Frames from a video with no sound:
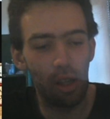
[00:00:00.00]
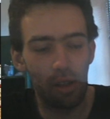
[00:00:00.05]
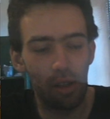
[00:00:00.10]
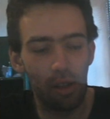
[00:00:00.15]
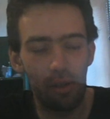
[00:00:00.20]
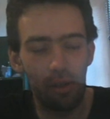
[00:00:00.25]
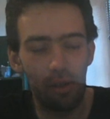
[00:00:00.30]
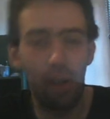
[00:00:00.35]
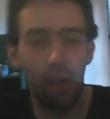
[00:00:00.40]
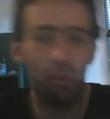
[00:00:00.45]

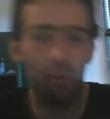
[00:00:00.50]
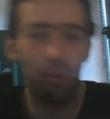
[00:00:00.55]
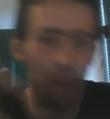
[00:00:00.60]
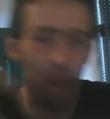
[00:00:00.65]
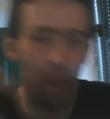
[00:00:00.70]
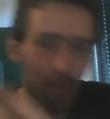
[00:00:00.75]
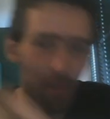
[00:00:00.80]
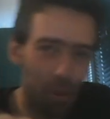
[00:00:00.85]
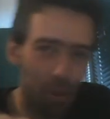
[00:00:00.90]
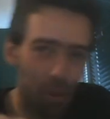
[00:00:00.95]
right? So you have
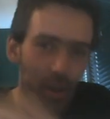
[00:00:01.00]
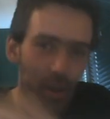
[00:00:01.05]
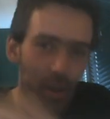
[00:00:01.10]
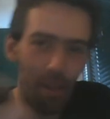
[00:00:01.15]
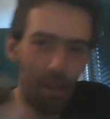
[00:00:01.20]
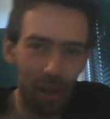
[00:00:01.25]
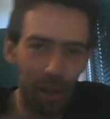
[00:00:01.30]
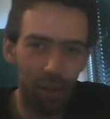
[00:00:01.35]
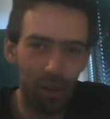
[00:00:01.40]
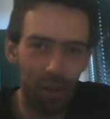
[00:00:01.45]
beauty and
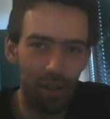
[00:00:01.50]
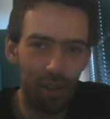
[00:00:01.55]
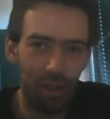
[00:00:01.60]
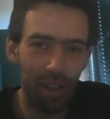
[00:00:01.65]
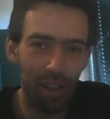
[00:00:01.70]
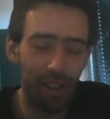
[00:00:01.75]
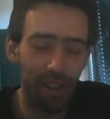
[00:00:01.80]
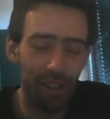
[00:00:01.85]
majesty